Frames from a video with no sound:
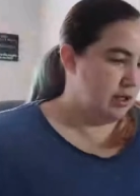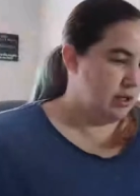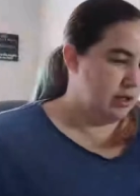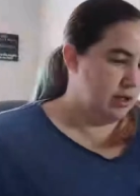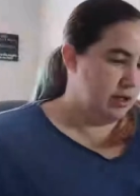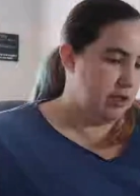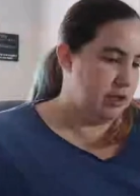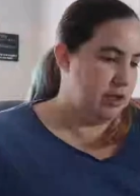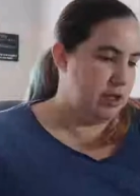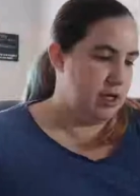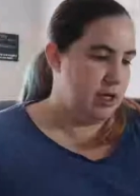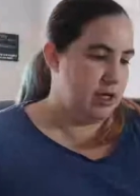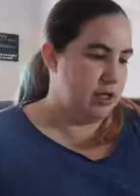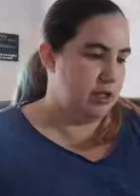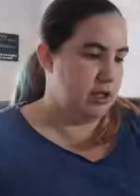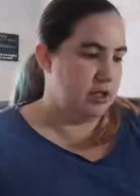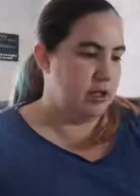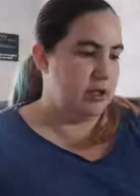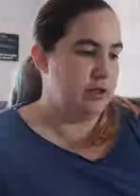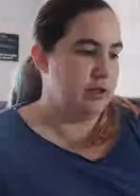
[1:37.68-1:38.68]
and
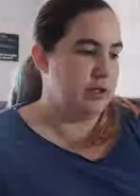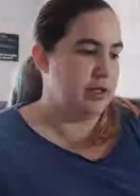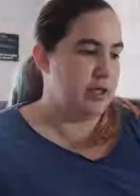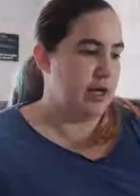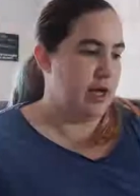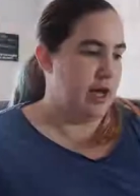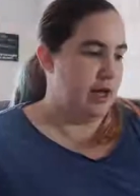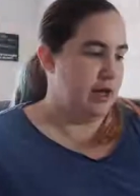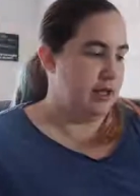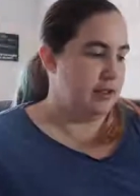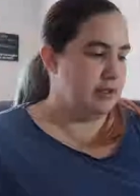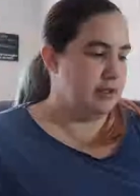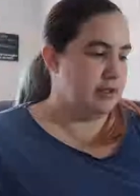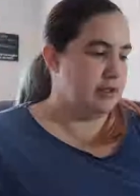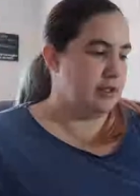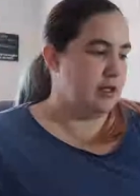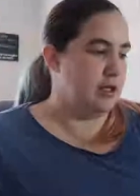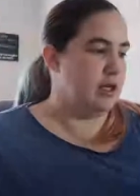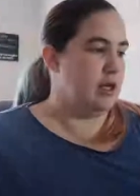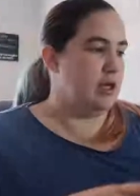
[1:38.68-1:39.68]
then you get
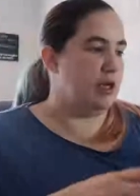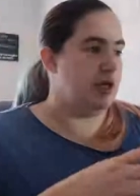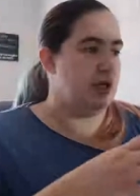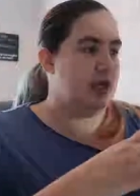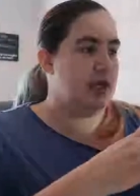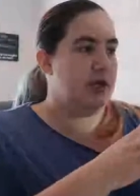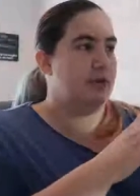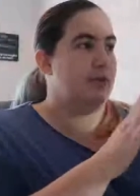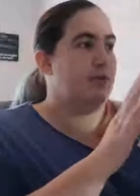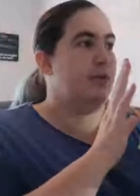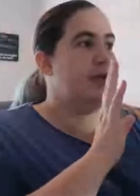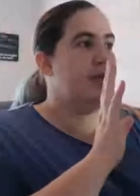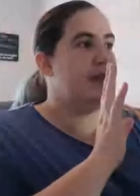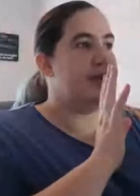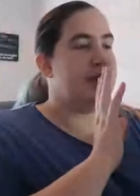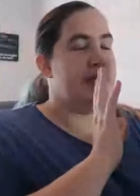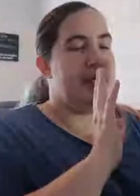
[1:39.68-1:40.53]
with